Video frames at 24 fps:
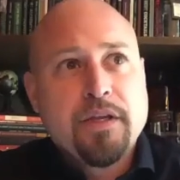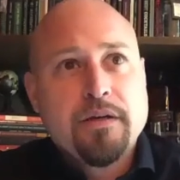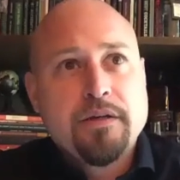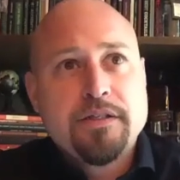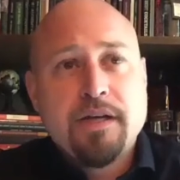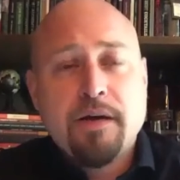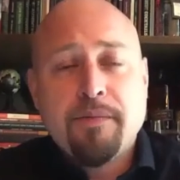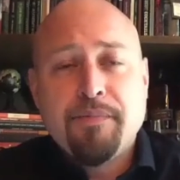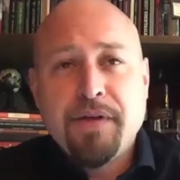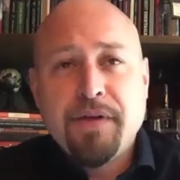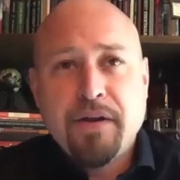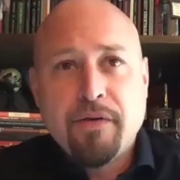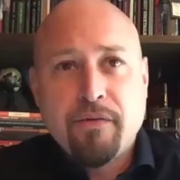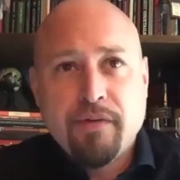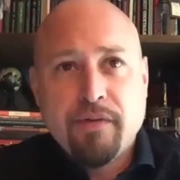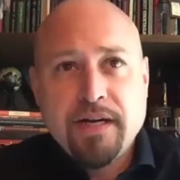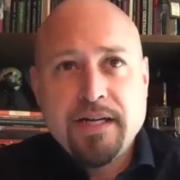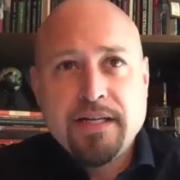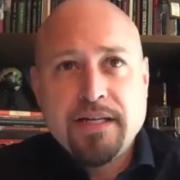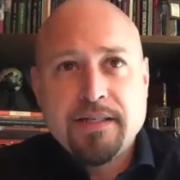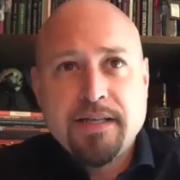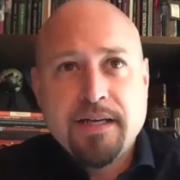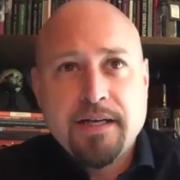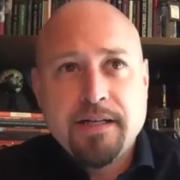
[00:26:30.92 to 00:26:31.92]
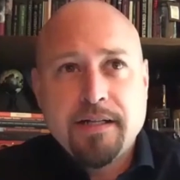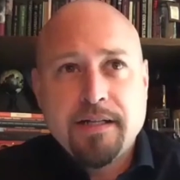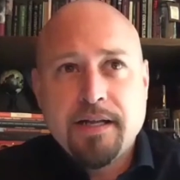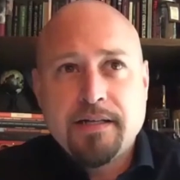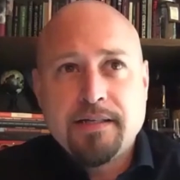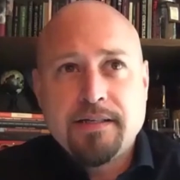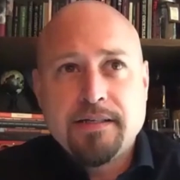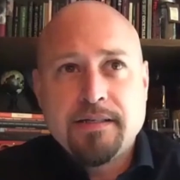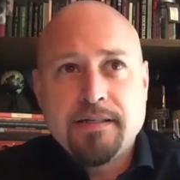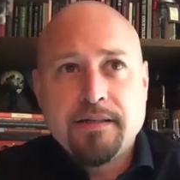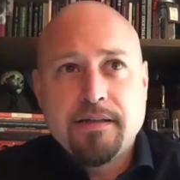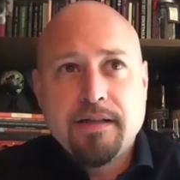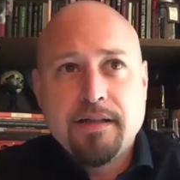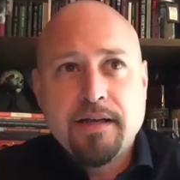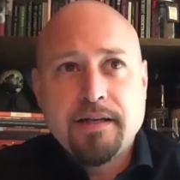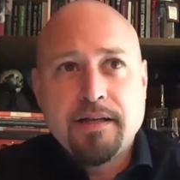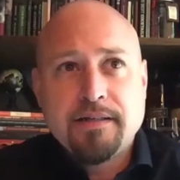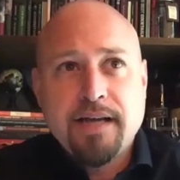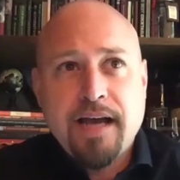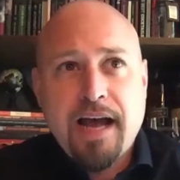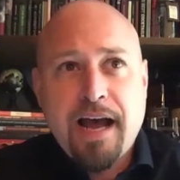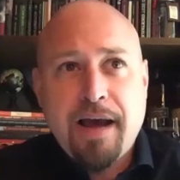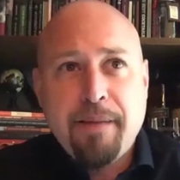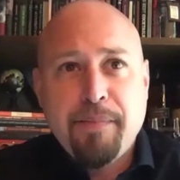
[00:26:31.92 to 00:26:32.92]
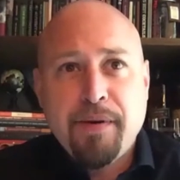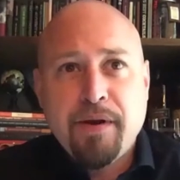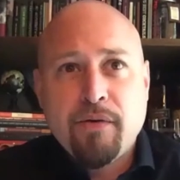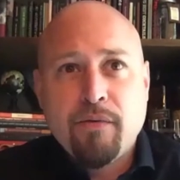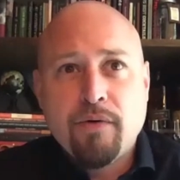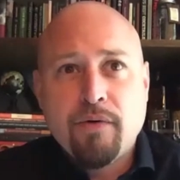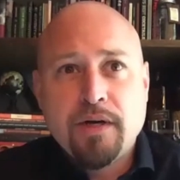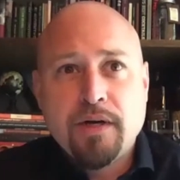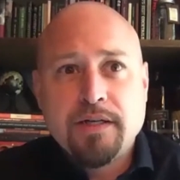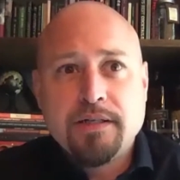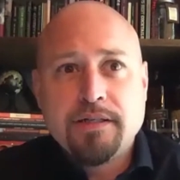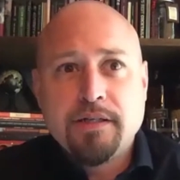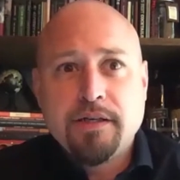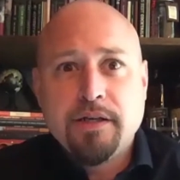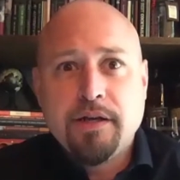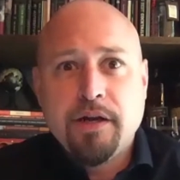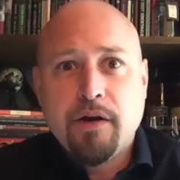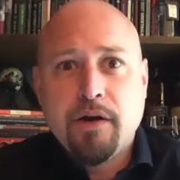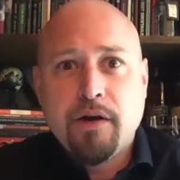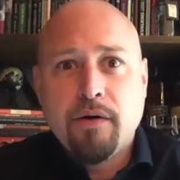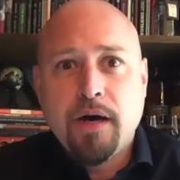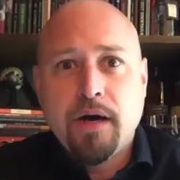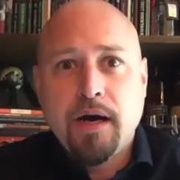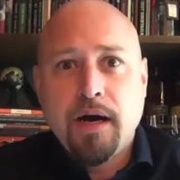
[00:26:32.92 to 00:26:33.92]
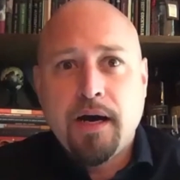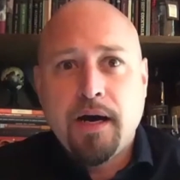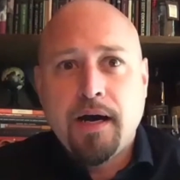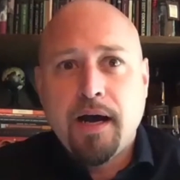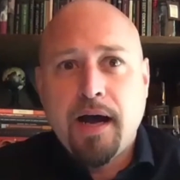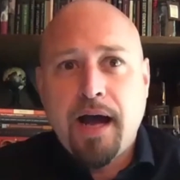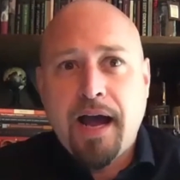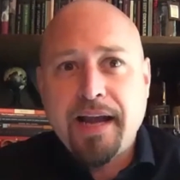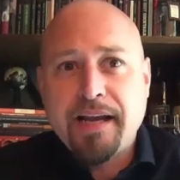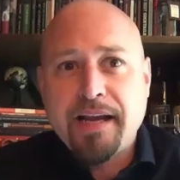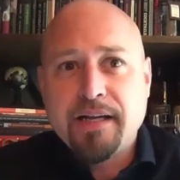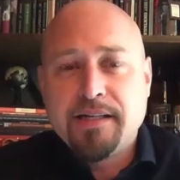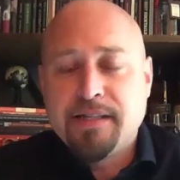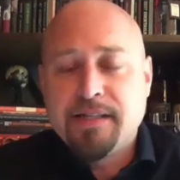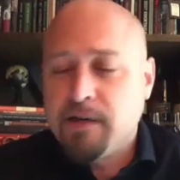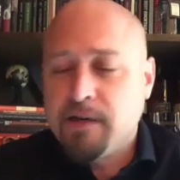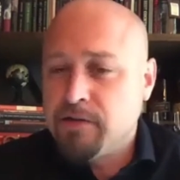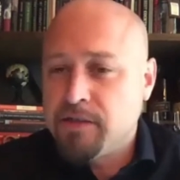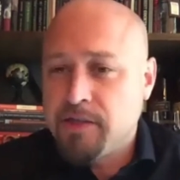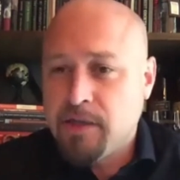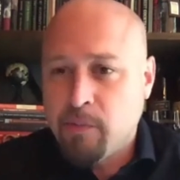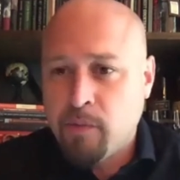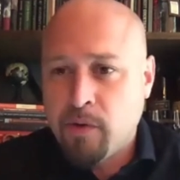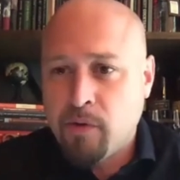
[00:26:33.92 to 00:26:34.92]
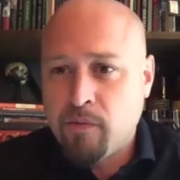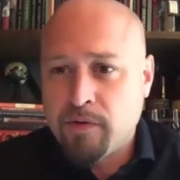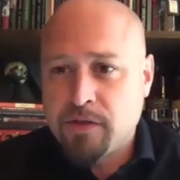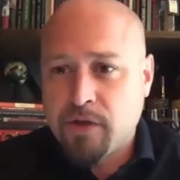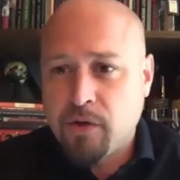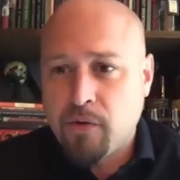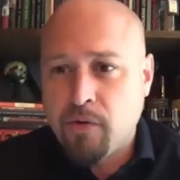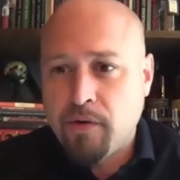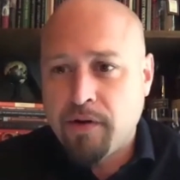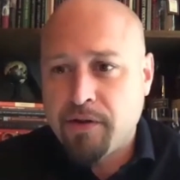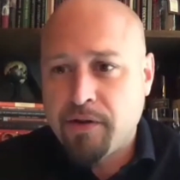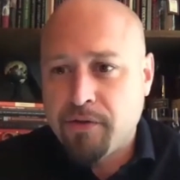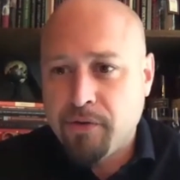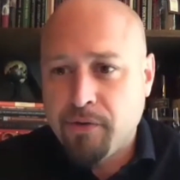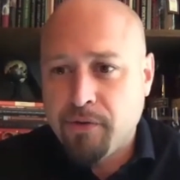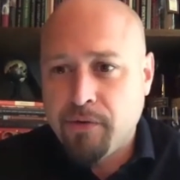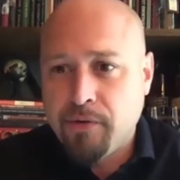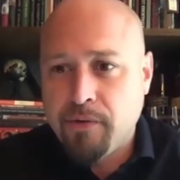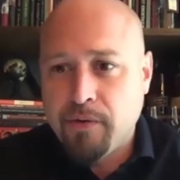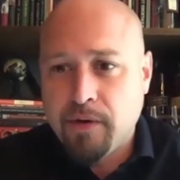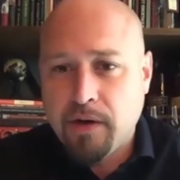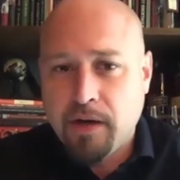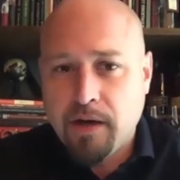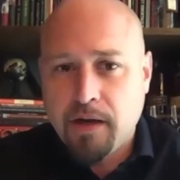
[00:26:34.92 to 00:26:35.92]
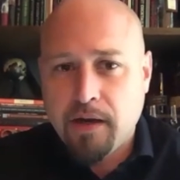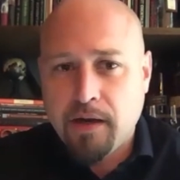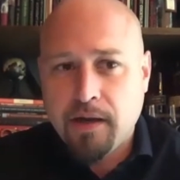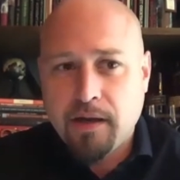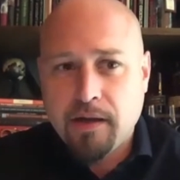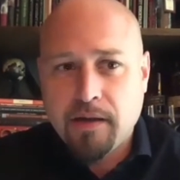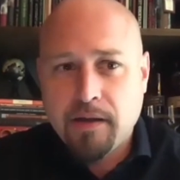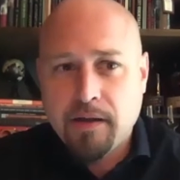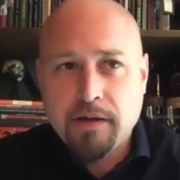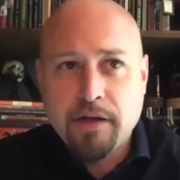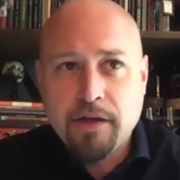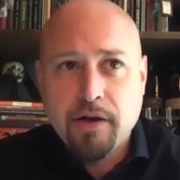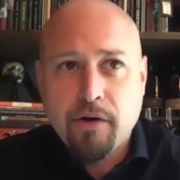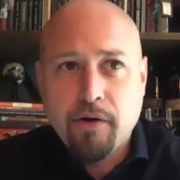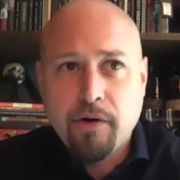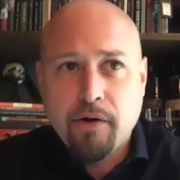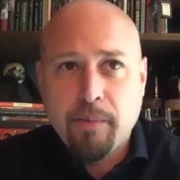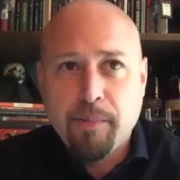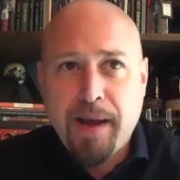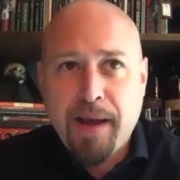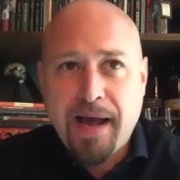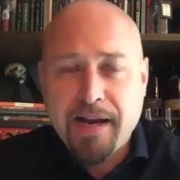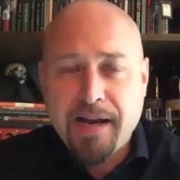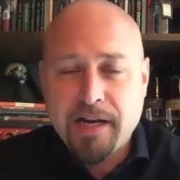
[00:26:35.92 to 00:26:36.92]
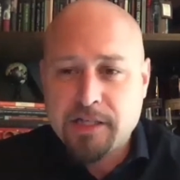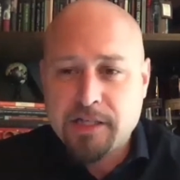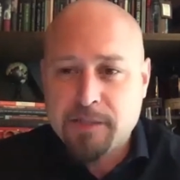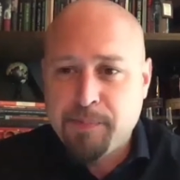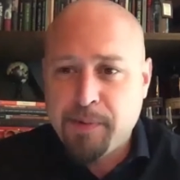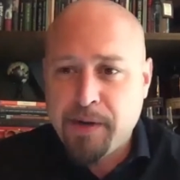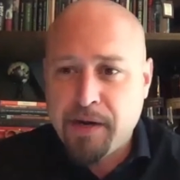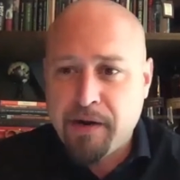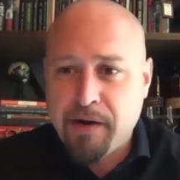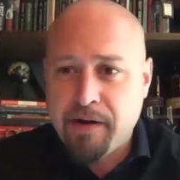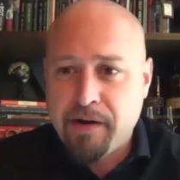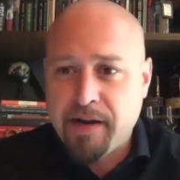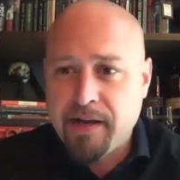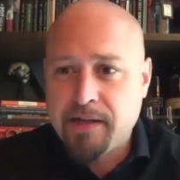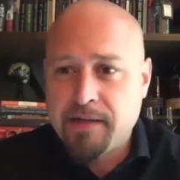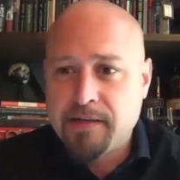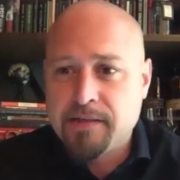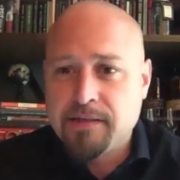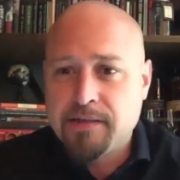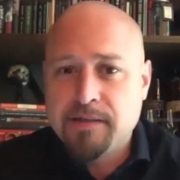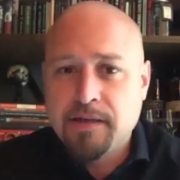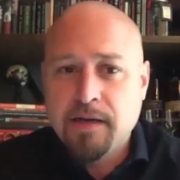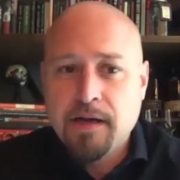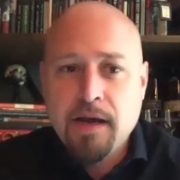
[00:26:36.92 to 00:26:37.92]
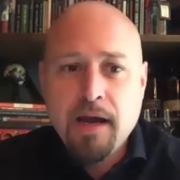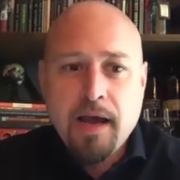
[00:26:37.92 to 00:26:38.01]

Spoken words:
something recent that's happened was, I could tell someone was going through, a bad experience,